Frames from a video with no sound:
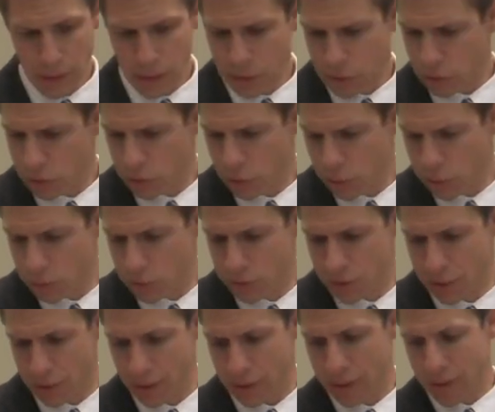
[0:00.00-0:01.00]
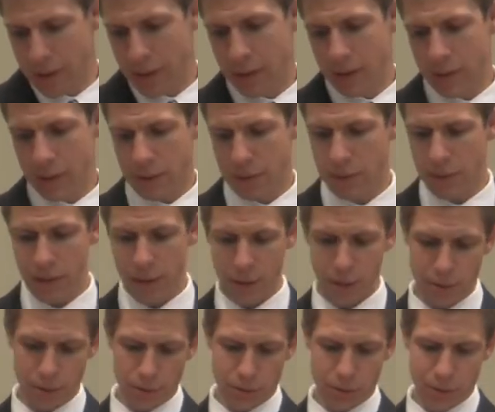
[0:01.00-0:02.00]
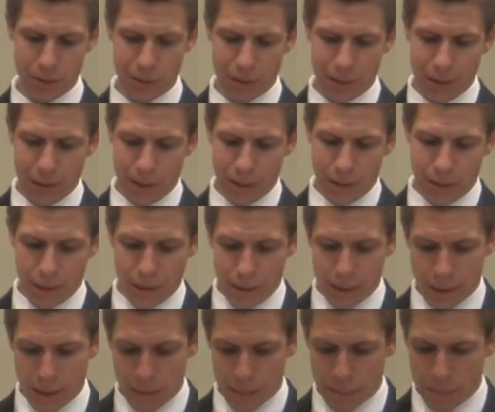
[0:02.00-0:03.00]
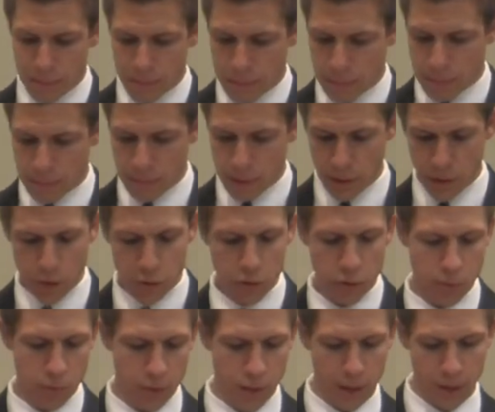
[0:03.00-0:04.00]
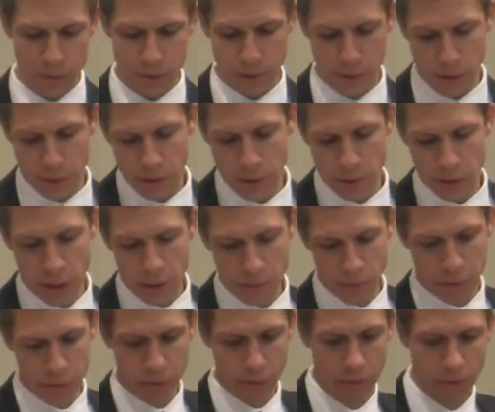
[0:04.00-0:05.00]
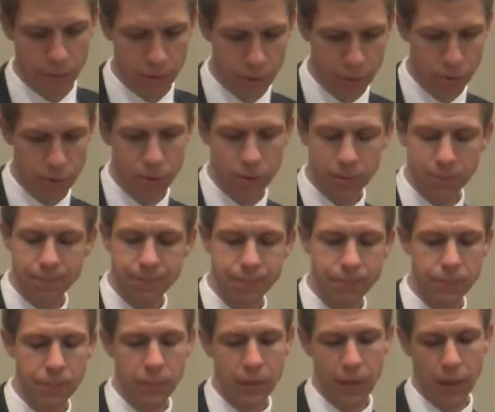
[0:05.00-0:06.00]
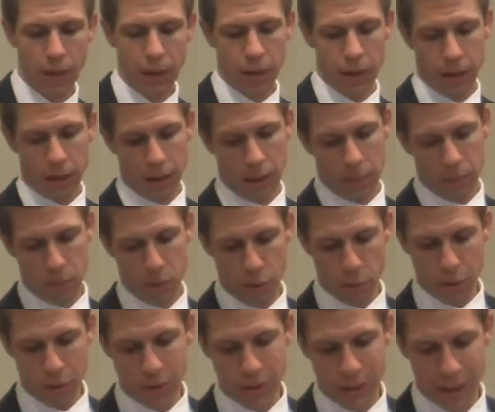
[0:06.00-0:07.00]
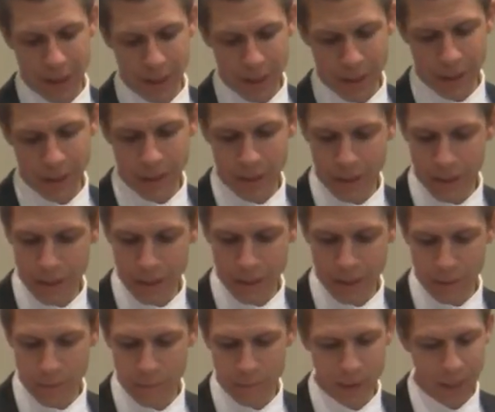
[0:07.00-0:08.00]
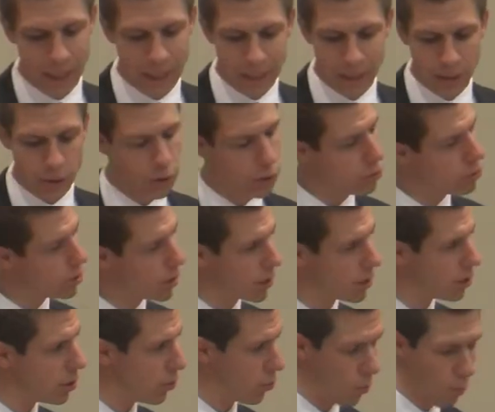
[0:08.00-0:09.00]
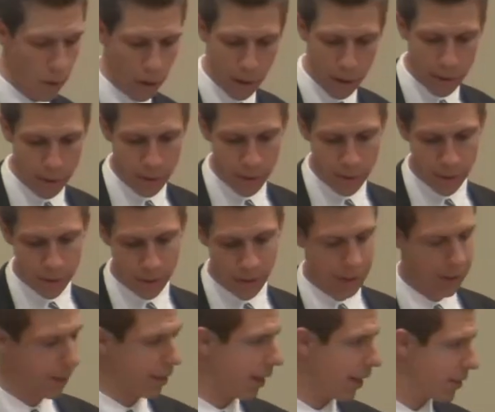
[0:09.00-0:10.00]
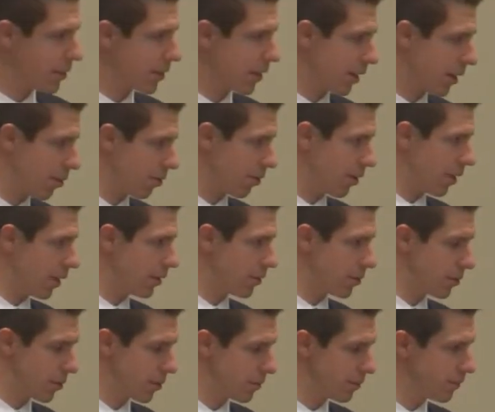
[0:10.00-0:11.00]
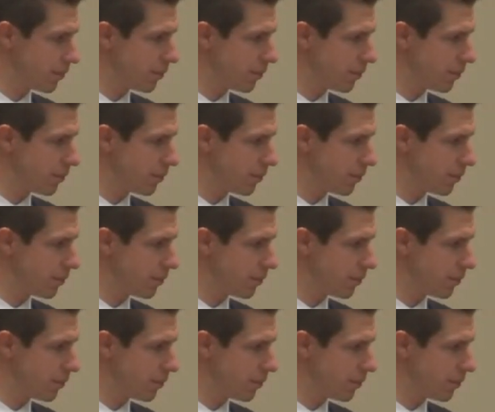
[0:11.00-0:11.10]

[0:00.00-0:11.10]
To close, there's um, in the year 2000, January 31st, um, there was a flight 261 in Alaska Airlines.